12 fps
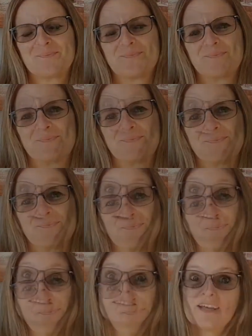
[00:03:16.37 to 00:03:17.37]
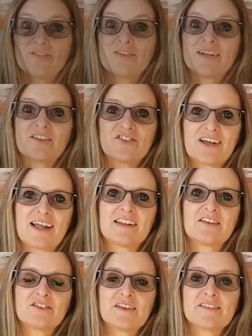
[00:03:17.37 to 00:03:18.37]
There are definite
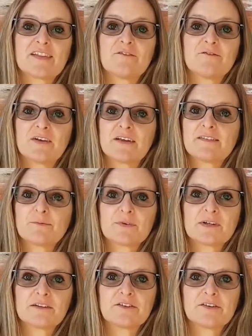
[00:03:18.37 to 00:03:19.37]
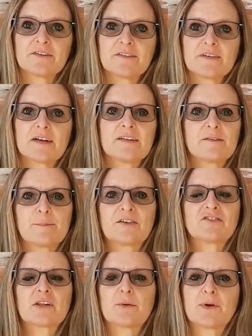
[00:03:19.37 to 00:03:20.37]
challenges that face realtors,
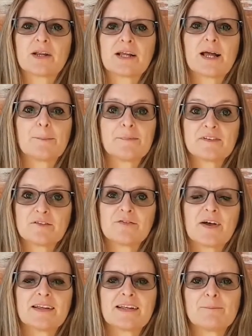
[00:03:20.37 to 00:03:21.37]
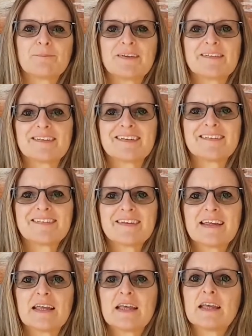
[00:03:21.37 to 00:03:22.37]
especially when it comes to finding business.
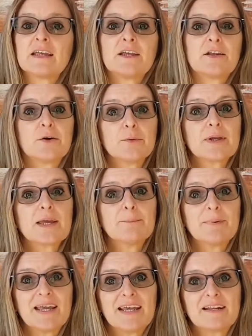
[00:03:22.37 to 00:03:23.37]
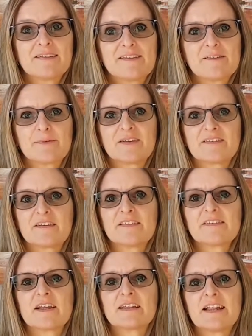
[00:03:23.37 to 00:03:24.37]
You don't get paid in this business
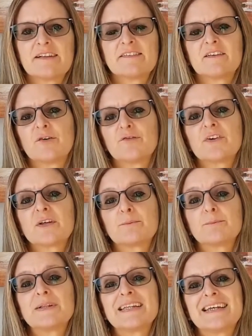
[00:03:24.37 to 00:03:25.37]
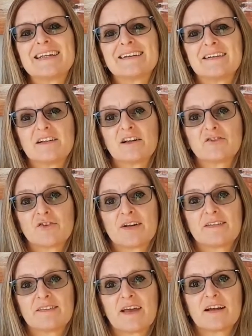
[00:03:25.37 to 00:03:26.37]
unless you've completed a
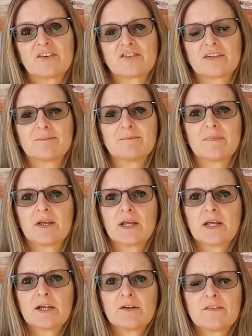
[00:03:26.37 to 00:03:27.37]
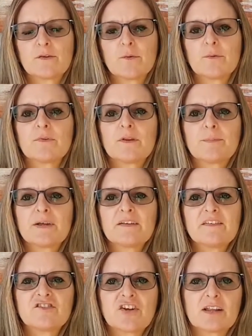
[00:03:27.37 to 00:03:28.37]
transaction. So the
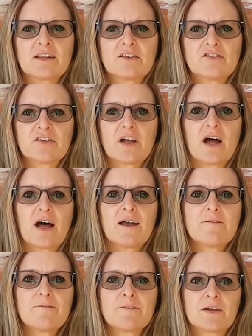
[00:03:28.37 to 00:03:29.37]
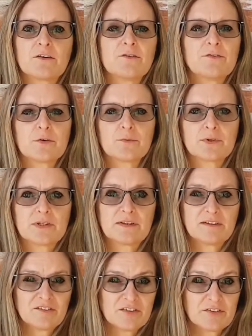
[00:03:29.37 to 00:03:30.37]
biggest challenge I feel for
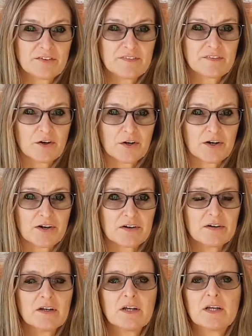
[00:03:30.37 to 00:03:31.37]
realtors are